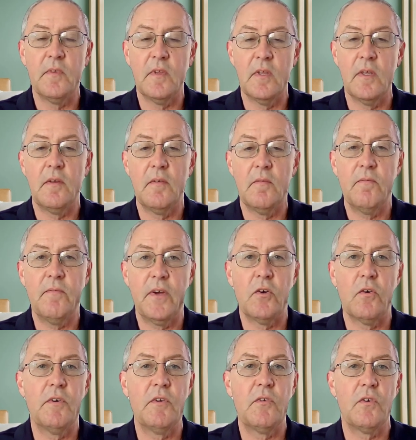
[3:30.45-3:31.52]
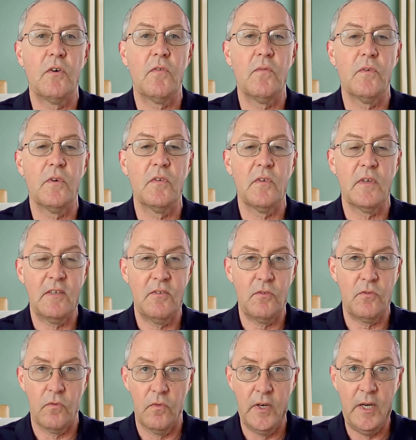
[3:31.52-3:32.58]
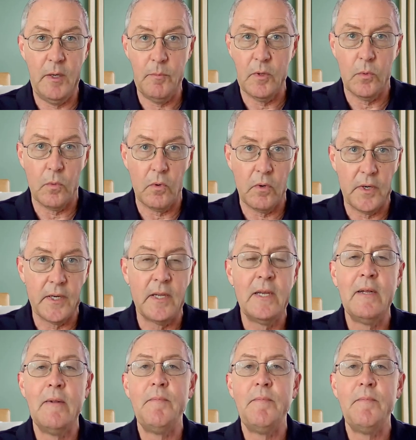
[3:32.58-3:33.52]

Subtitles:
The Federal Reserve was extremely worried